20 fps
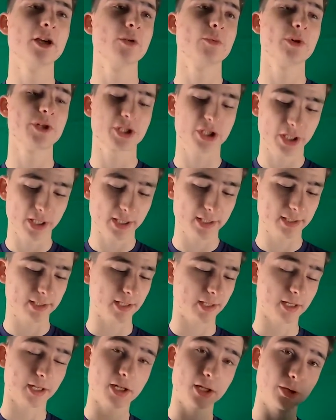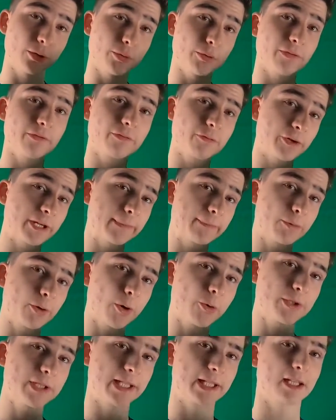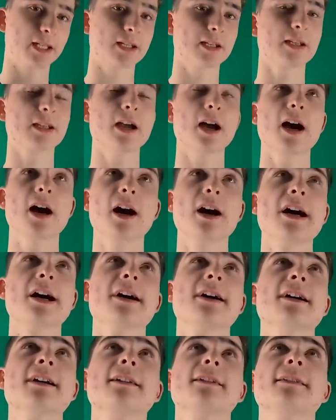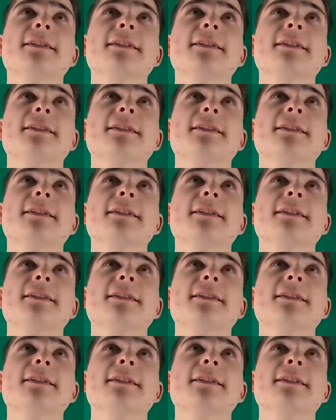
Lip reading: which is gluten-free protein, I